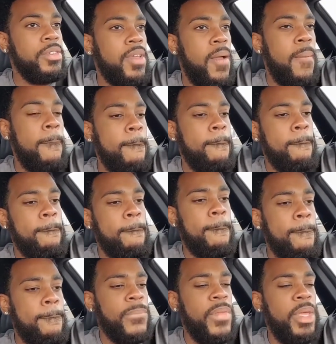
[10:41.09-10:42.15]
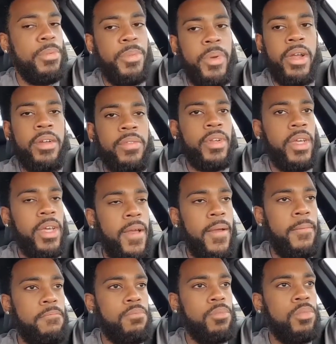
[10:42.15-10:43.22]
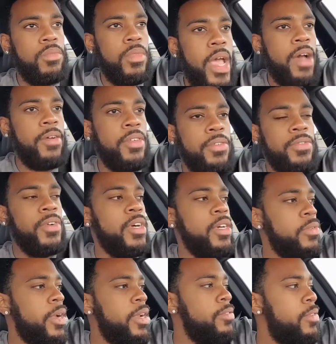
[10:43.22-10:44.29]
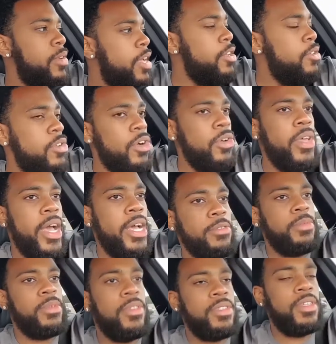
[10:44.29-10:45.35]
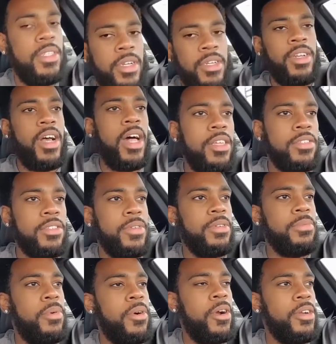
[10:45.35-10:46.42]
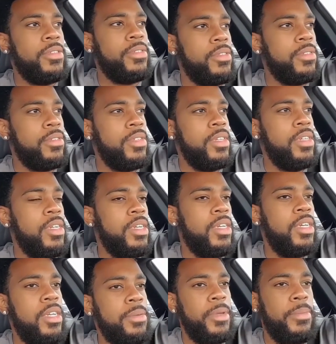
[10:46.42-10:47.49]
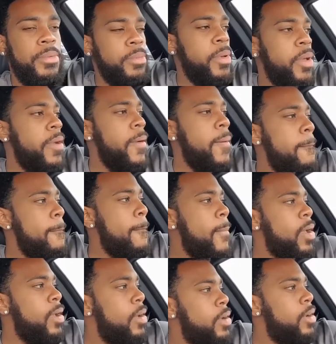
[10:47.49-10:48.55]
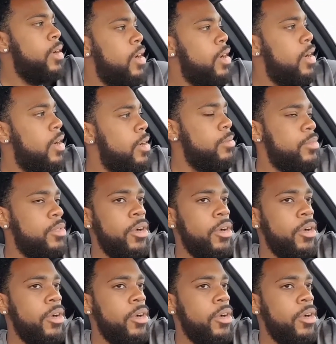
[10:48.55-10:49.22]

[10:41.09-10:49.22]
Be prepared for that. Have a fund rate. You know you gotta spend $600 for the parts. Be prepared. Turbos.